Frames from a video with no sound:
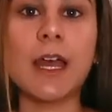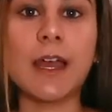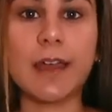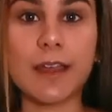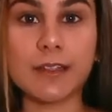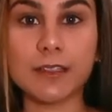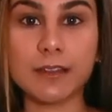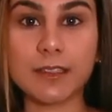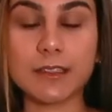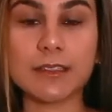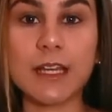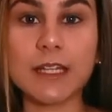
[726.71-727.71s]
and
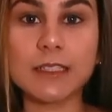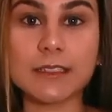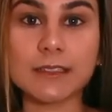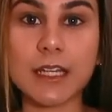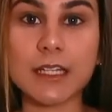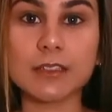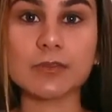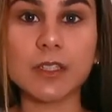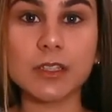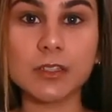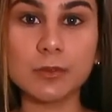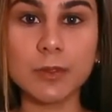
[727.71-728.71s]
this side is kind of a
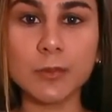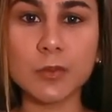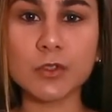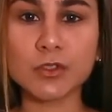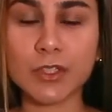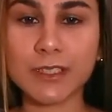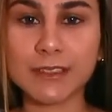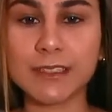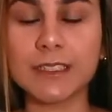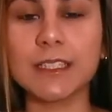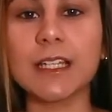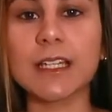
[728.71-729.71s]
little bit more dressy.